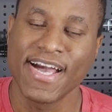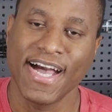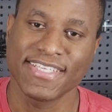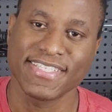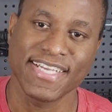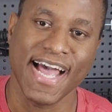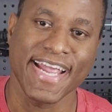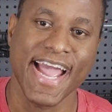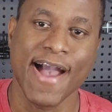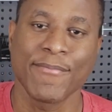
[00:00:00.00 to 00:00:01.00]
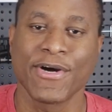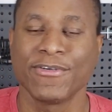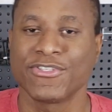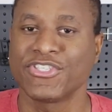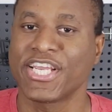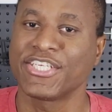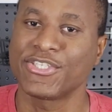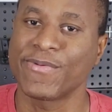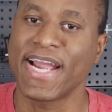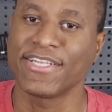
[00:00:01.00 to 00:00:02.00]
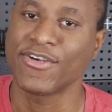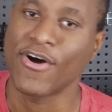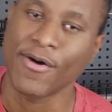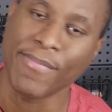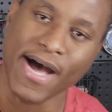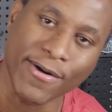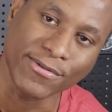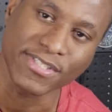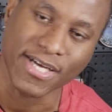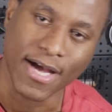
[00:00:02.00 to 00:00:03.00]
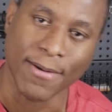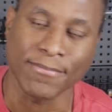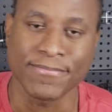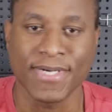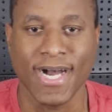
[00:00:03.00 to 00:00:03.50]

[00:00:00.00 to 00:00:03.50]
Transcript: As I said, I am going to change the way I talk about some